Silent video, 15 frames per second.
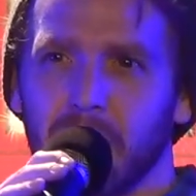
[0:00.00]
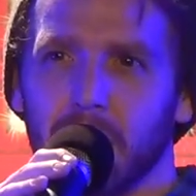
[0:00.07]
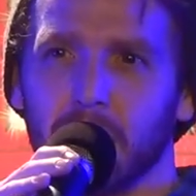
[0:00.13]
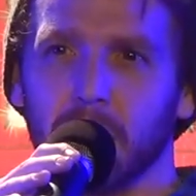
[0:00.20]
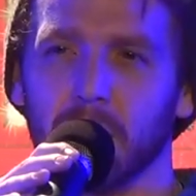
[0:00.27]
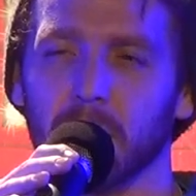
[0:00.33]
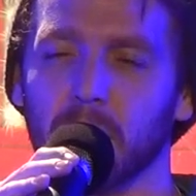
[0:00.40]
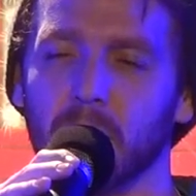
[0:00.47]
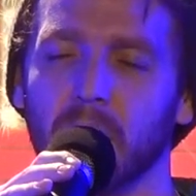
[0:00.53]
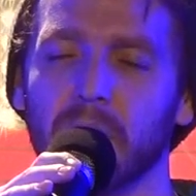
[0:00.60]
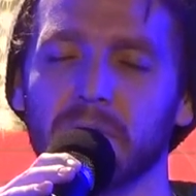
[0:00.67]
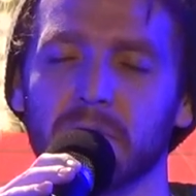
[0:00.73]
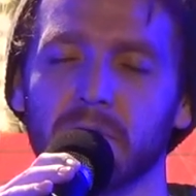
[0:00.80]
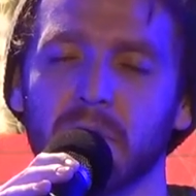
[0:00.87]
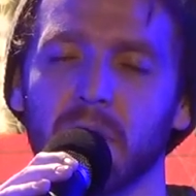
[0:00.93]
where
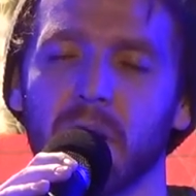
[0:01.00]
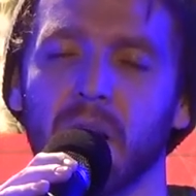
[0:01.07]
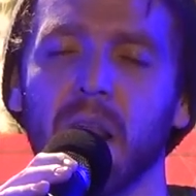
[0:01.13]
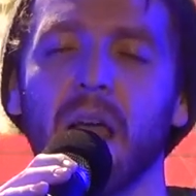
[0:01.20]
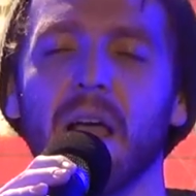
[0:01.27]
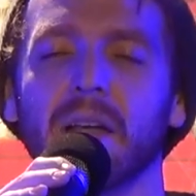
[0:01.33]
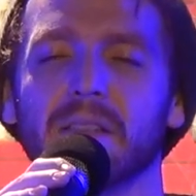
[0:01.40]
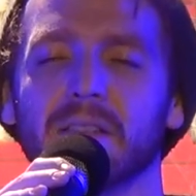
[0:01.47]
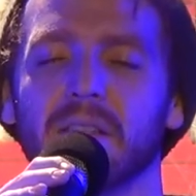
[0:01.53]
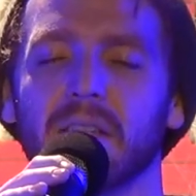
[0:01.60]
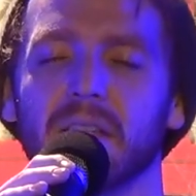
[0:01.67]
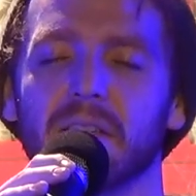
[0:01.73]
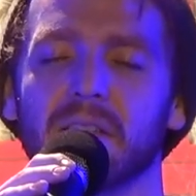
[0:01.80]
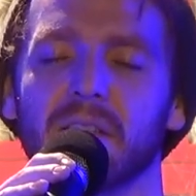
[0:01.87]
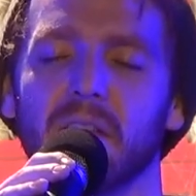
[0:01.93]
one
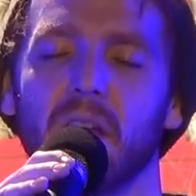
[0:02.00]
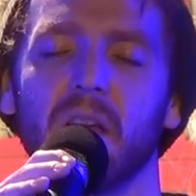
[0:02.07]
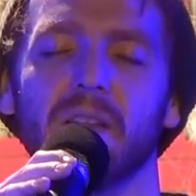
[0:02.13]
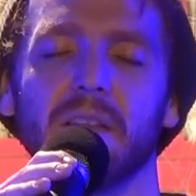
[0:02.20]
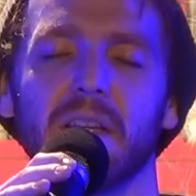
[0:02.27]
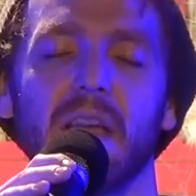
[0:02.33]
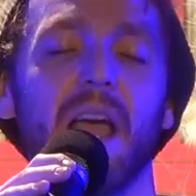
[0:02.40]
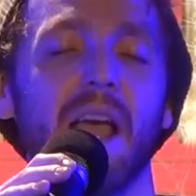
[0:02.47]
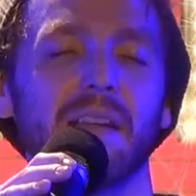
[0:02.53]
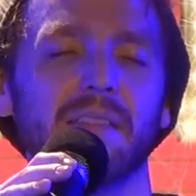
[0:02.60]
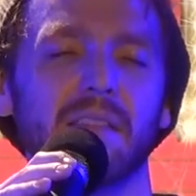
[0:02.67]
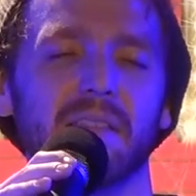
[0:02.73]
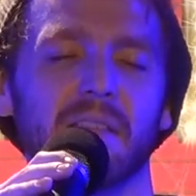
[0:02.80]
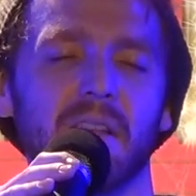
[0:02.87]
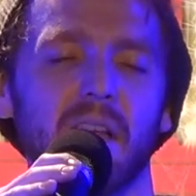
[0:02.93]
relaxes on the
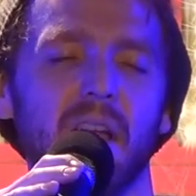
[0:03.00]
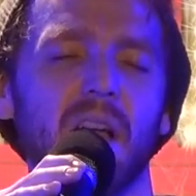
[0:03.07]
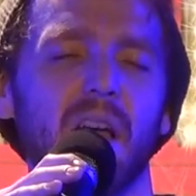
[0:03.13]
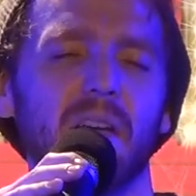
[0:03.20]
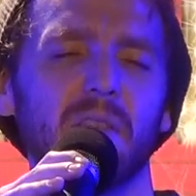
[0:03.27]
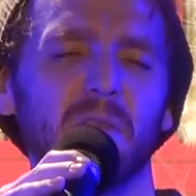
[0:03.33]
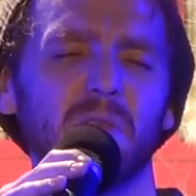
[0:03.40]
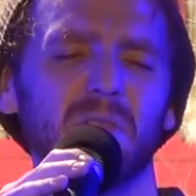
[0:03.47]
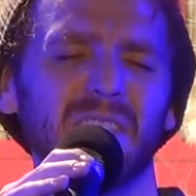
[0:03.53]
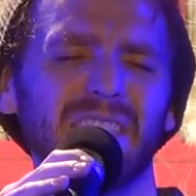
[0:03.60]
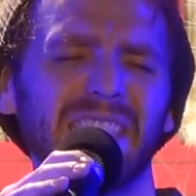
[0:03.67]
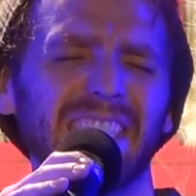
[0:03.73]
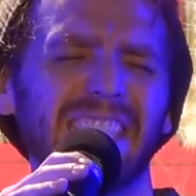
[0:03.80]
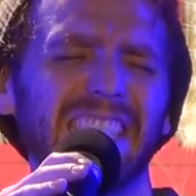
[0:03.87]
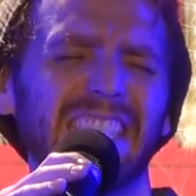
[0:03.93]
axis of the
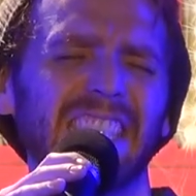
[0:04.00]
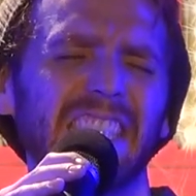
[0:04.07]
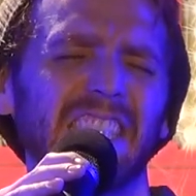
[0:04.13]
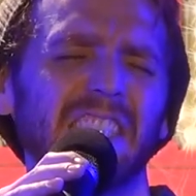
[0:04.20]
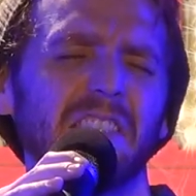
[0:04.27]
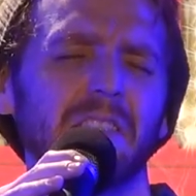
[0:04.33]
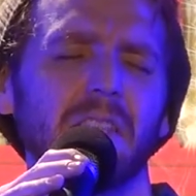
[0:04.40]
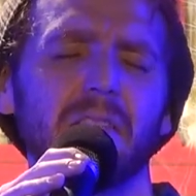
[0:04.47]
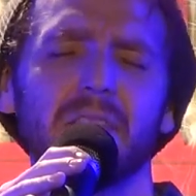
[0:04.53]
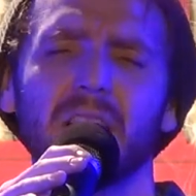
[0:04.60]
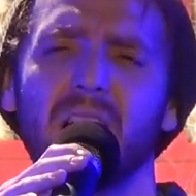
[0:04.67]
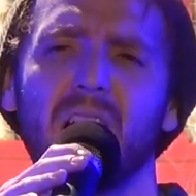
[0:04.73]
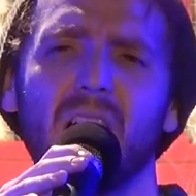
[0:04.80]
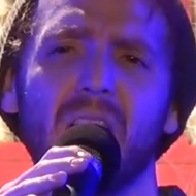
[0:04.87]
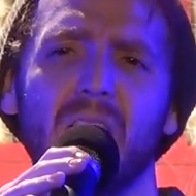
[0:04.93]
wheel of
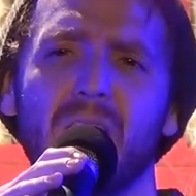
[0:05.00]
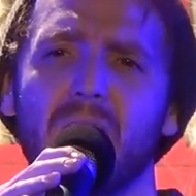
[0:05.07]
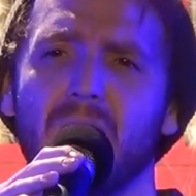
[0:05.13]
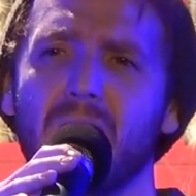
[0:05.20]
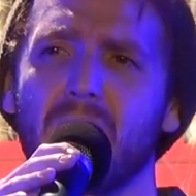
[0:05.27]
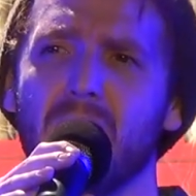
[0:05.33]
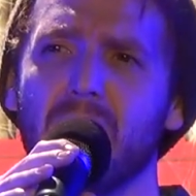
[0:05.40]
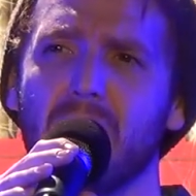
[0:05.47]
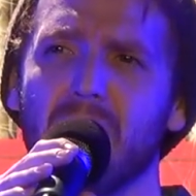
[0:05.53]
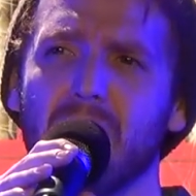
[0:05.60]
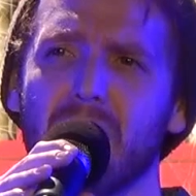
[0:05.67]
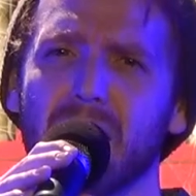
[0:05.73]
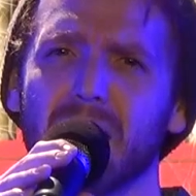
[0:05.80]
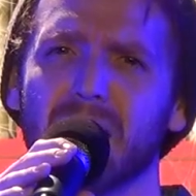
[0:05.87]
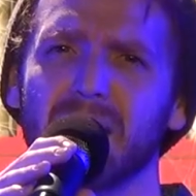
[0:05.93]

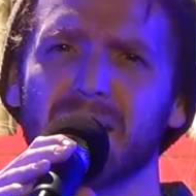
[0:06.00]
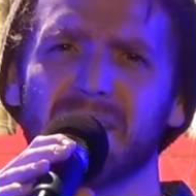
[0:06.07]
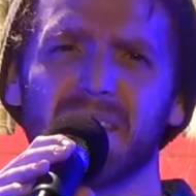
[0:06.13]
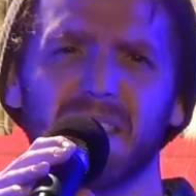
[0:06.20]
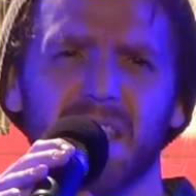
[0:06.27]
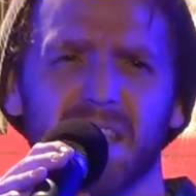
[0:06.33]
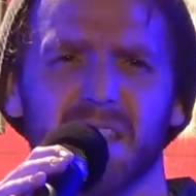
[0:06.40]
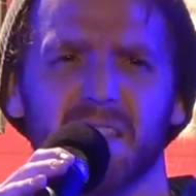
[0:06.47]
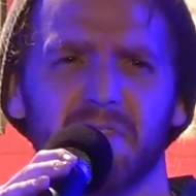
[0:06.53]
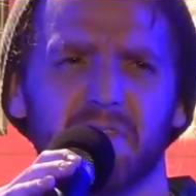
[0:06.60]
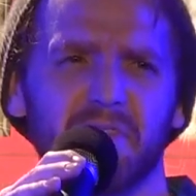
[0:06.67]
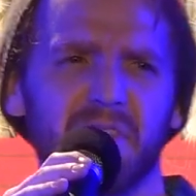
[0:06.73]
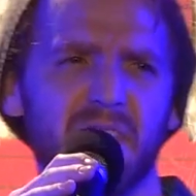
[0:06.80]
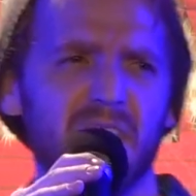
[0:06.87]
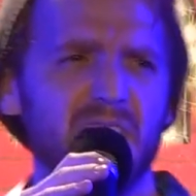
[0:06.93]
life to get the
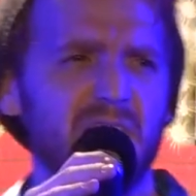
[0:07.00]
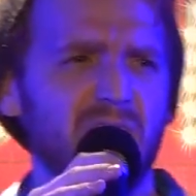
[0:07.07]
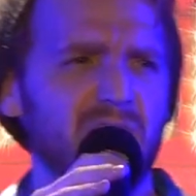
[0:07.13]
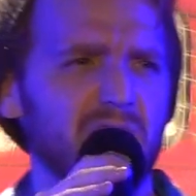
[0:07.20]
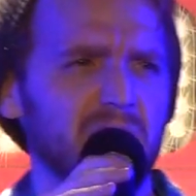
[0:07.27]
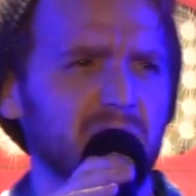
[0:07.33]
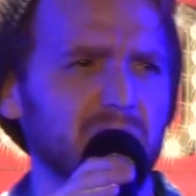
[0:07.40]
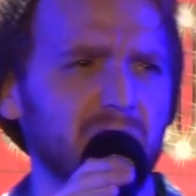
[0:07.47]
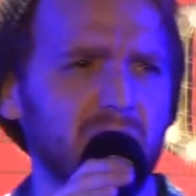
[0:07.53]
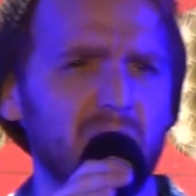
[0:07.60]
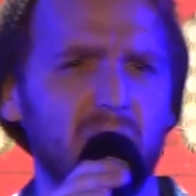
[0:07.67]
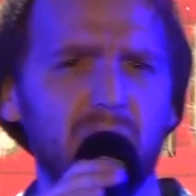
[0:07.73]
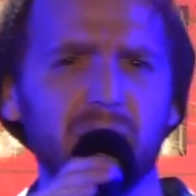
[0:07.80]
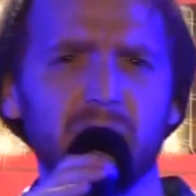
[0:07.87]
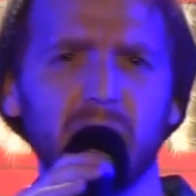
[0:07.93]
feel
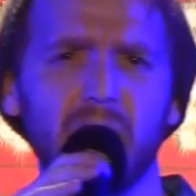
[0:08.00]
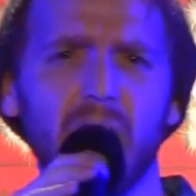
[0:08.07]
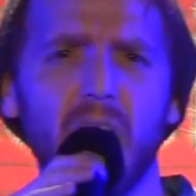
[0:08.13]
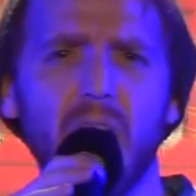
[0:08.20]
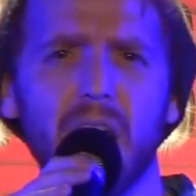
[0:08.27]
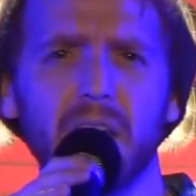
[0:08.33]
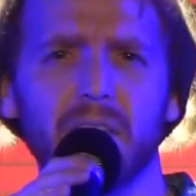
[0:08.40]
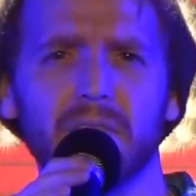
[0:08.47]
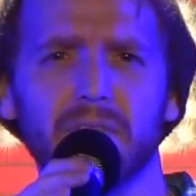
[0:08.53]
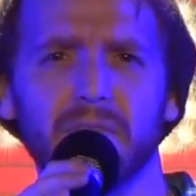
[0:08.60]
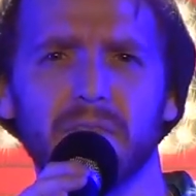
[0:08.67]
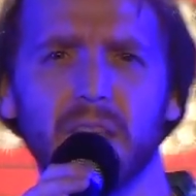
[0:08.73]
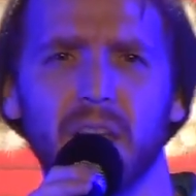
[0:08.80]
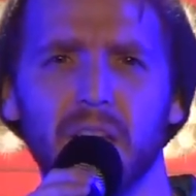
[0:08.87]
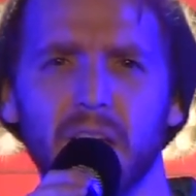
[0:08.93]
of life
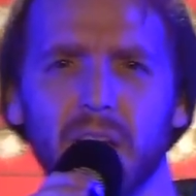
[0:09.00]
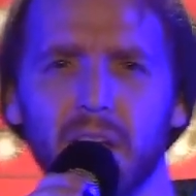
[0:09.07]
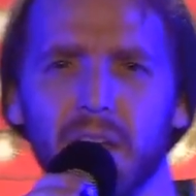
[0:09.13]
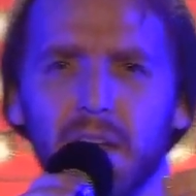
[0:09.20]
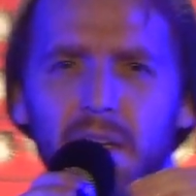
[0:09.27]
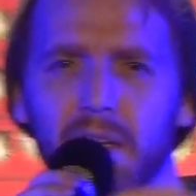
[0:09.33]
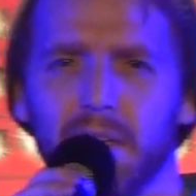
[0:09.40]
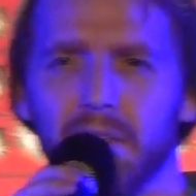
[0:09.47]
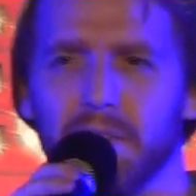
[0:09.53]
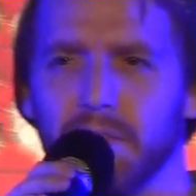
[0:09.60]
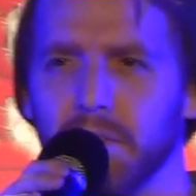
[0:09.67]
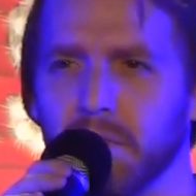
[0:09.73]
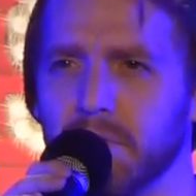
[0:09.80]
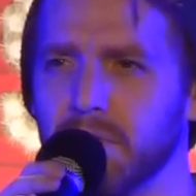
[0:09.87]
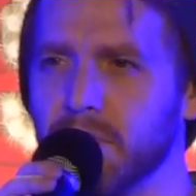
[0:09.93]

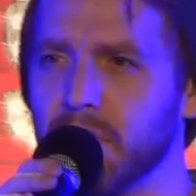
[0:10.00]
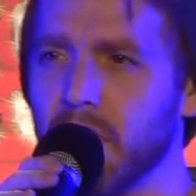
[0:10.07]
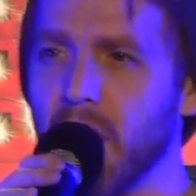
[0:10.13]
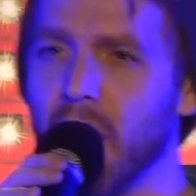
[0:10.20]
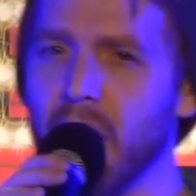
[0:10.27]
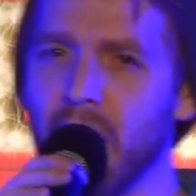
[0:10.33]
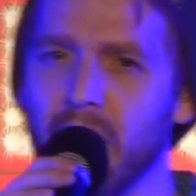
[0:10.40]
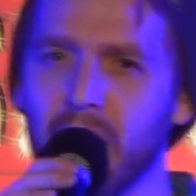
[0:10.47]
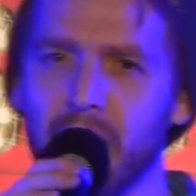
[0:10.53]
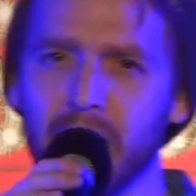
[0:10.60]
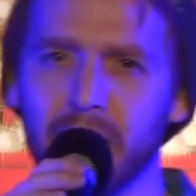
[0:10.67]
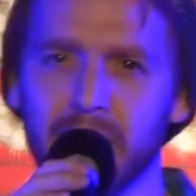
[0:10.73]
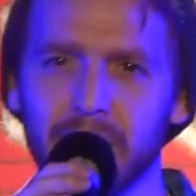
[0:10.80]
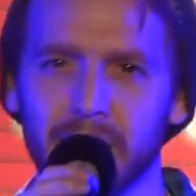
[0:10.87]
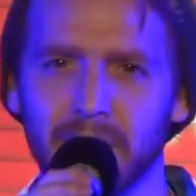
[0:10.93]
through
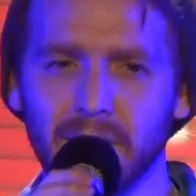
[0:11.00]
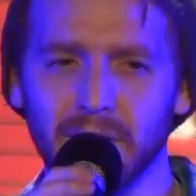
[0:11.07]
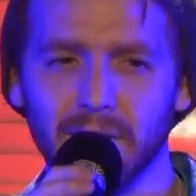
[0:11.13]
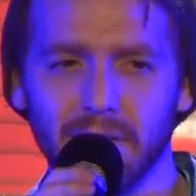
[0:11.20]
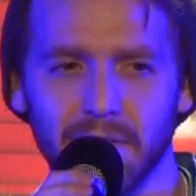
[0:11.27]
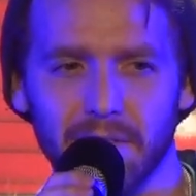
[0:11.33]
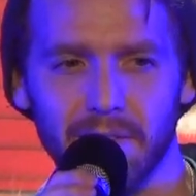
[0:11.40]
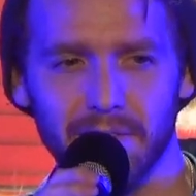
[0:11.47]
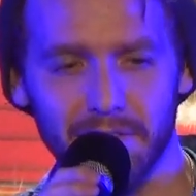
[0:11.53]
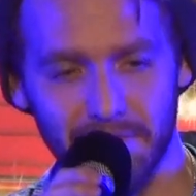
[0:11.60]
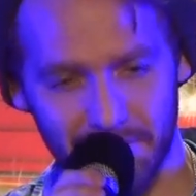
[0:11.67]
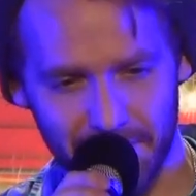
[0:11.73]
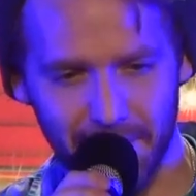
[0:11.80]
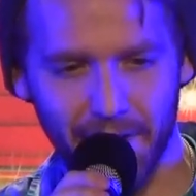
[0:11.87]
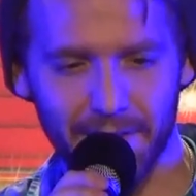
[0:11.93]
jazz
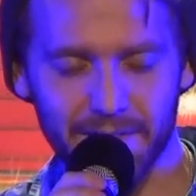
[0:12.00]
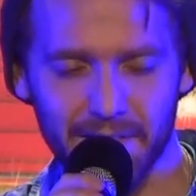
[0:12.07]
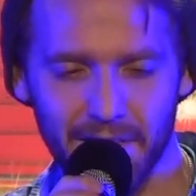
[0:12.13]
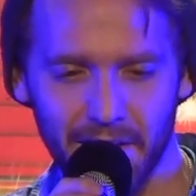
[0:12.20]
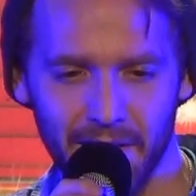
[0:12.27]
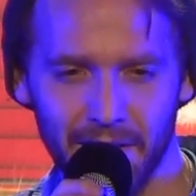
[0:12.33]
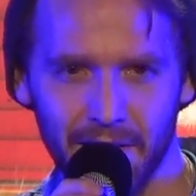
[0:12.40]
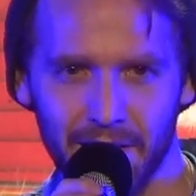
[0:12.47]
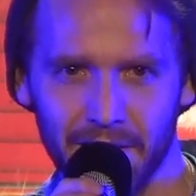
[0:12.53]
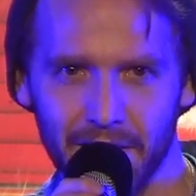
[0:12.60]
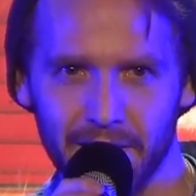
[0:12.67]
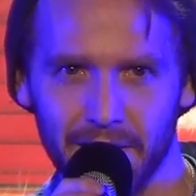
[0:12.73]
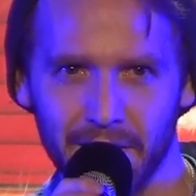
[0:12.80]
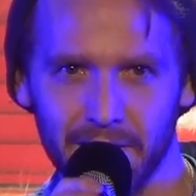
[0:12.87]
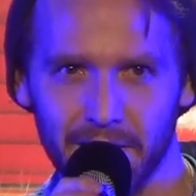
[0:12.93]
and cocktails.